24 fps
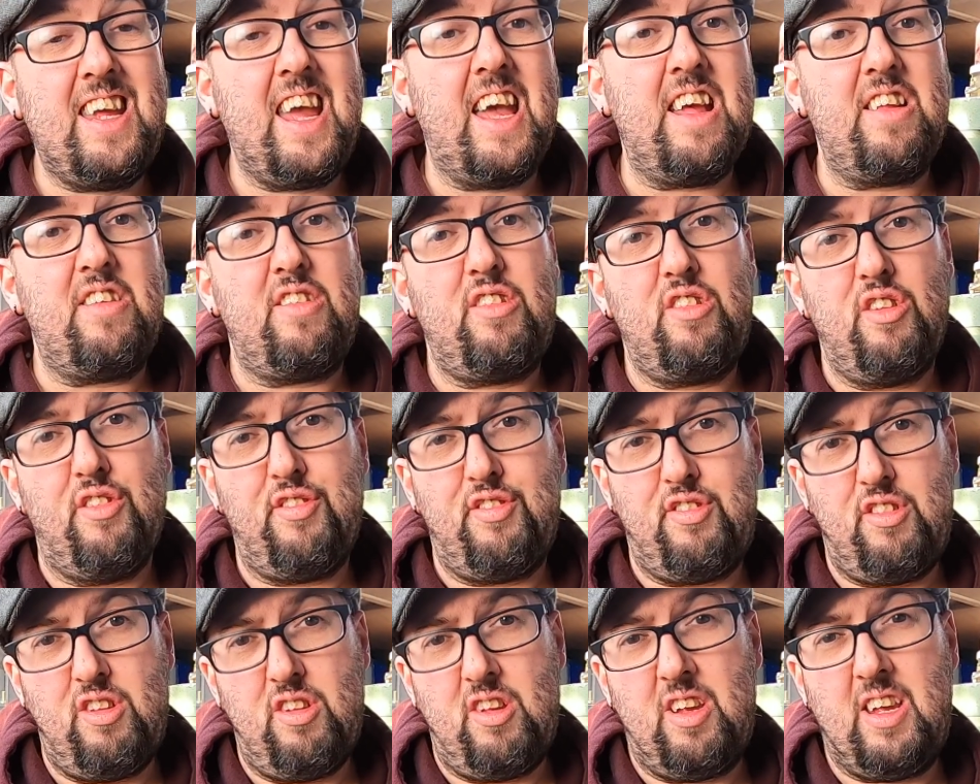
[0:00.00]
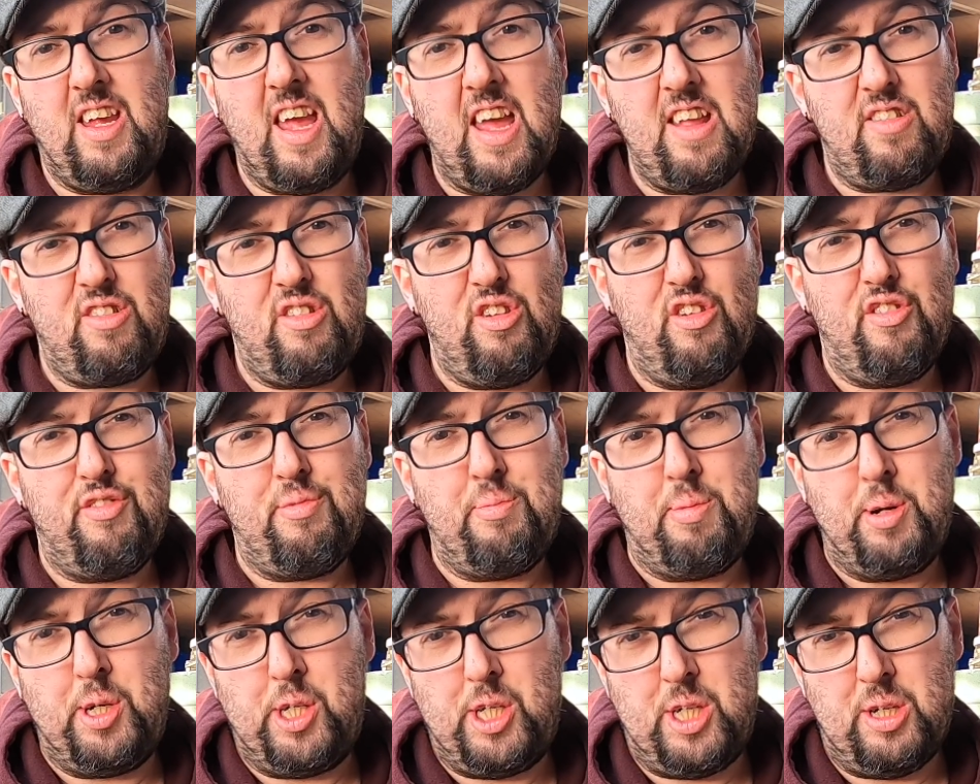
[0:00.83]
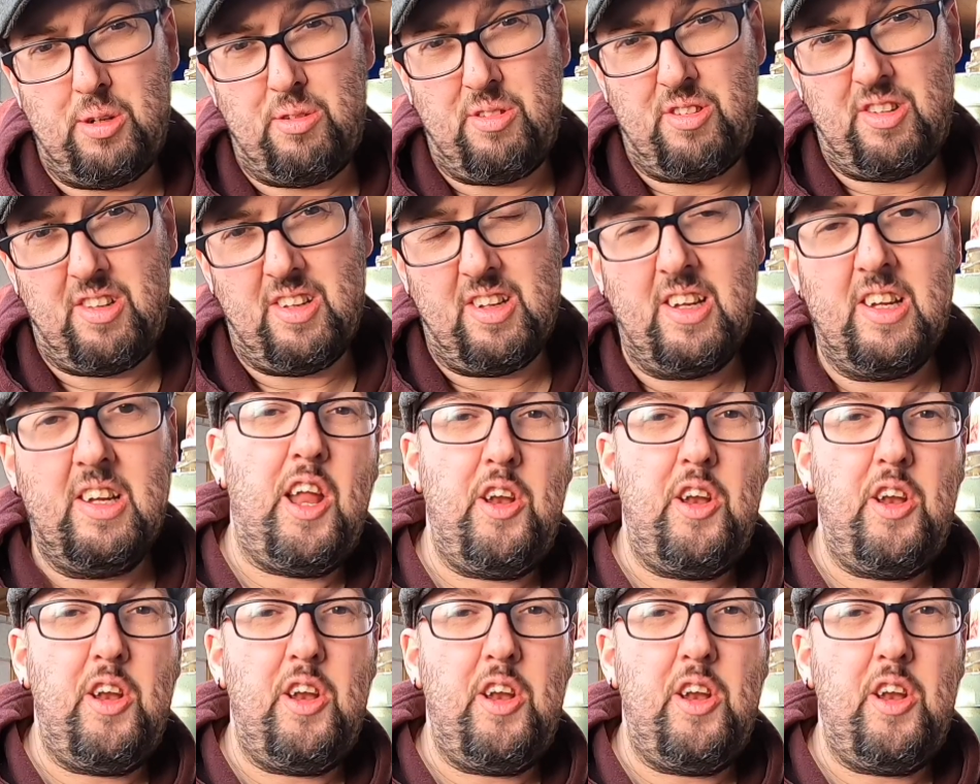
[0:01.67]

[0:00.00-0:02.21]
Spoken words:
get stuff produced.